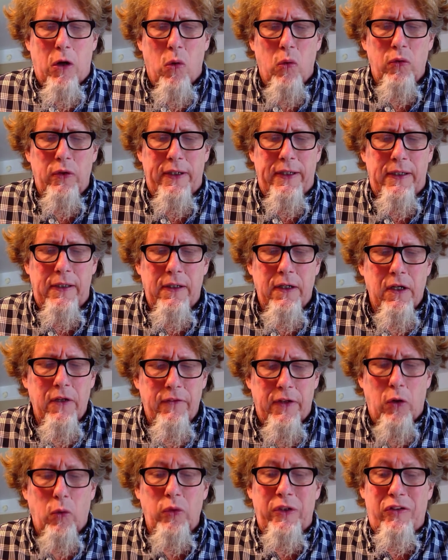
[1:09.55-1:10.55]

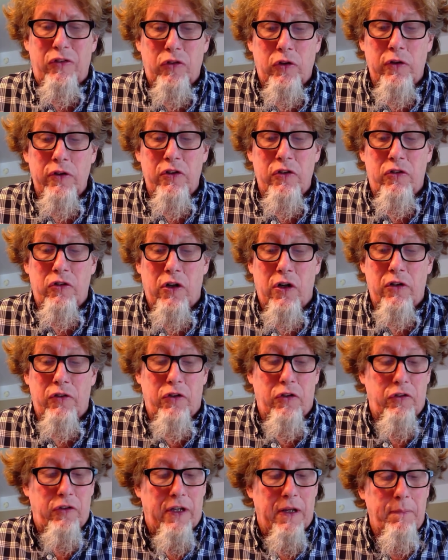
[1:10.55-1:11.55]
only certain
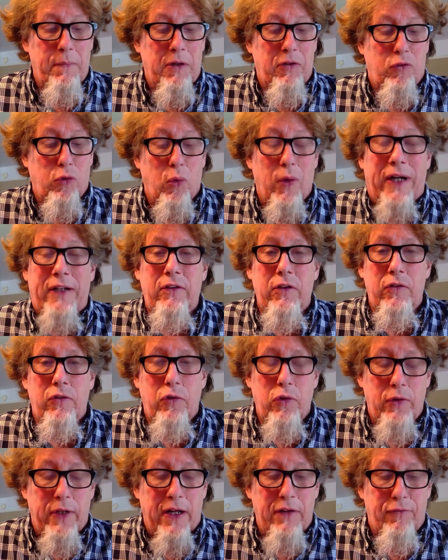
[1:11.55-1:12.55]
charges can be directed
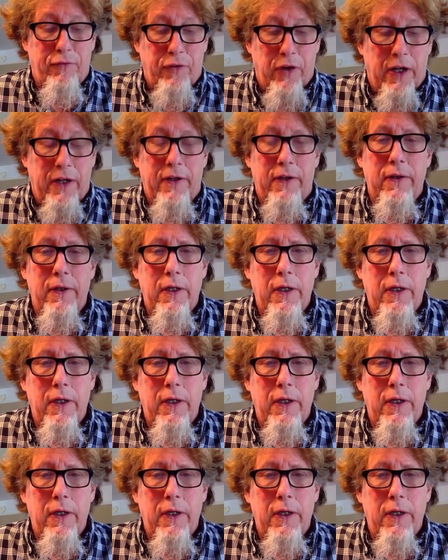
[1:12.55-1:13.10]
to that fund.